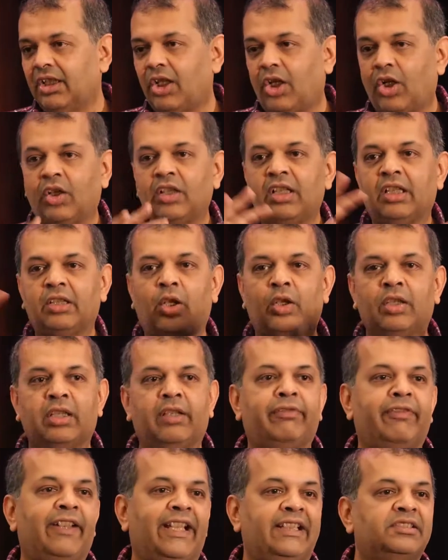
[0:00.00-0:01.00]
All along
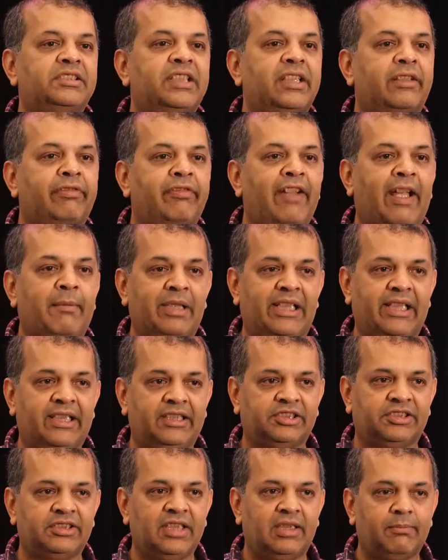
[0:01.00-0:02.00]
the fence, their
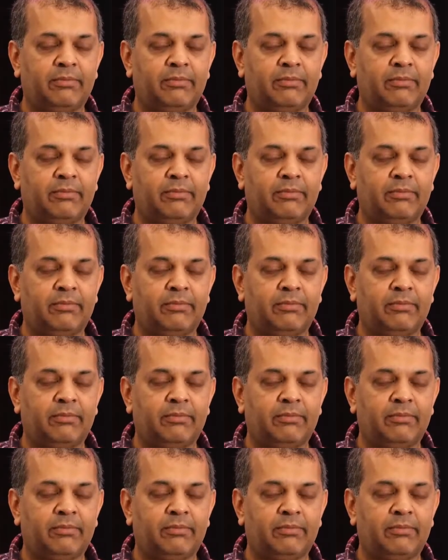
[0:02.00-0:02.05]
families,